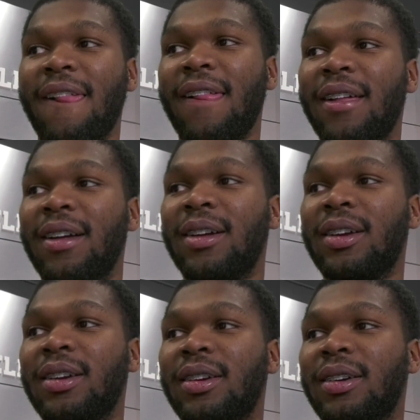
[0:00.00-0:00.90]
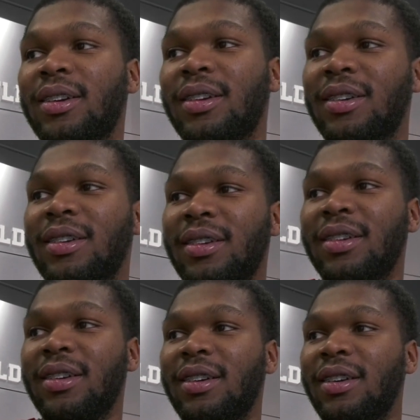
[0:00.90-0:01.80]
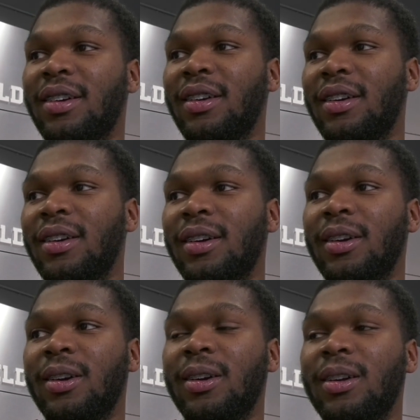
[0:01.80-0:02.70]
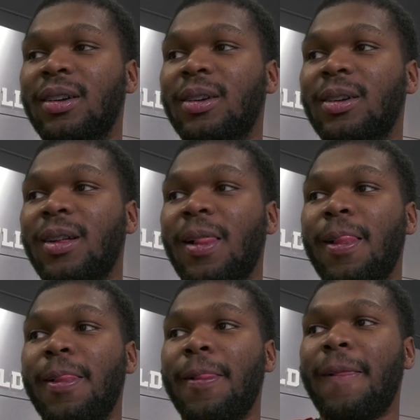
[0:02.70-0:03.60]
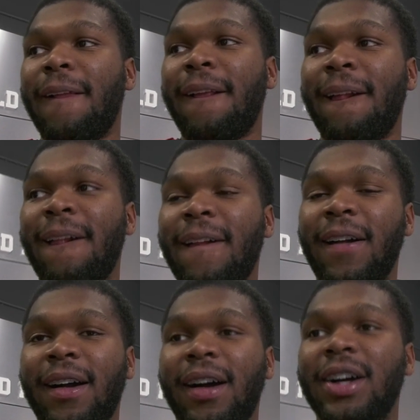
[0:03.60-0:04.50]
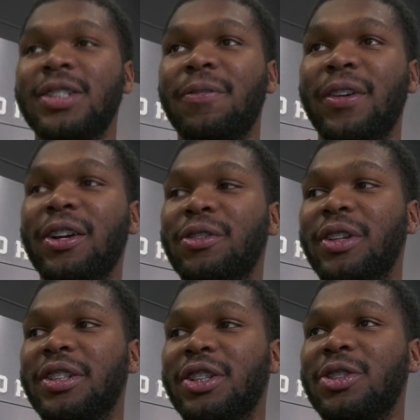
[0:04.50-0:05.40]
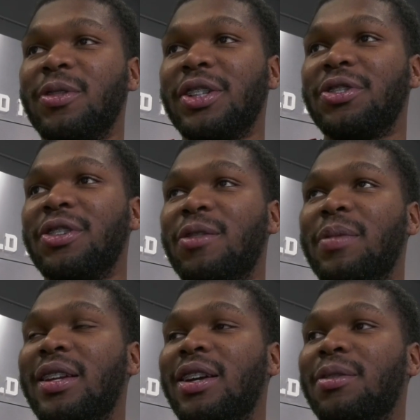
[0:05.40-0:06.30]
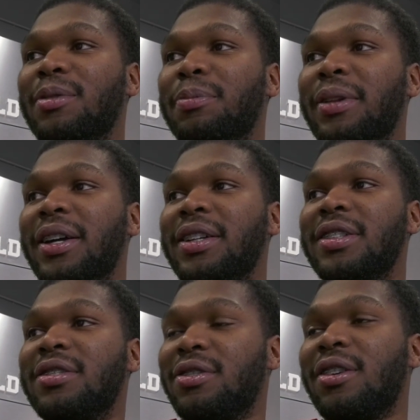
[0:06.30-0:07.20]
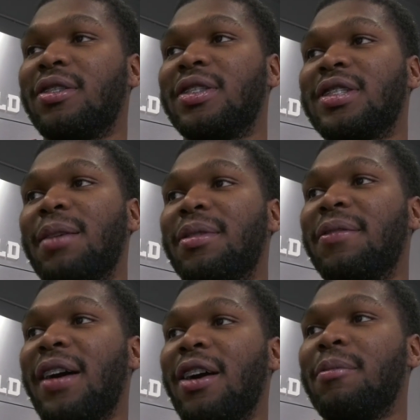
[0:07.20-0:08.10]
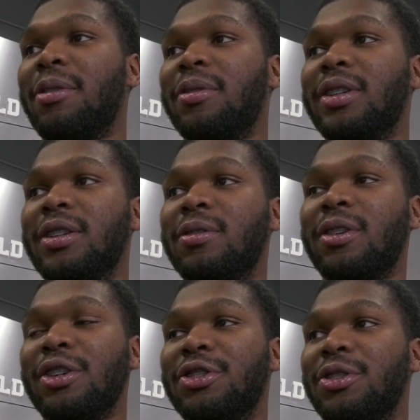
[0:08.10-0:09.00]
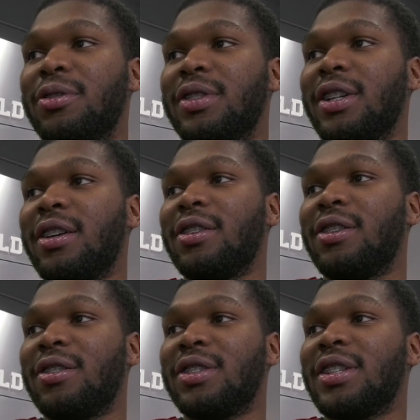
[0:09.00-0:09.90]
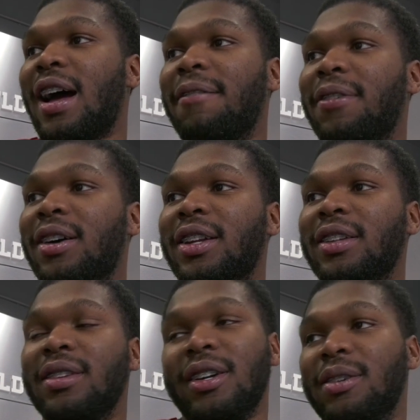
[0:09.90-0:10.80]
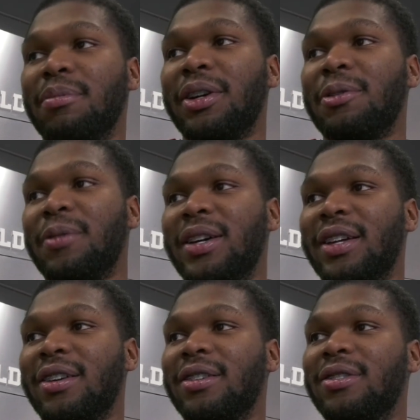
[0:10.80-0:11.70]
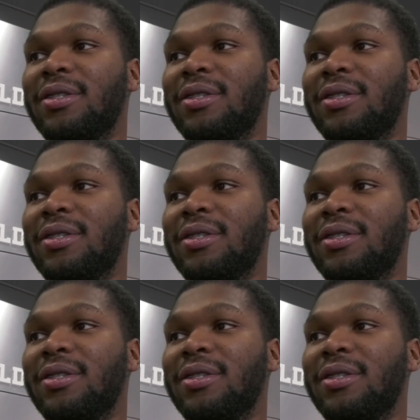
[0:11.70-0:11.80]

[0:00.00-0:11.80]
How, how neat, how unique is this to, to be practicing in here and, and have a game tomorrow night? It's a very unique situation, you know, being able to play in this, you know, this type of environment with the with our students here, you know, just have fun and bring a win here.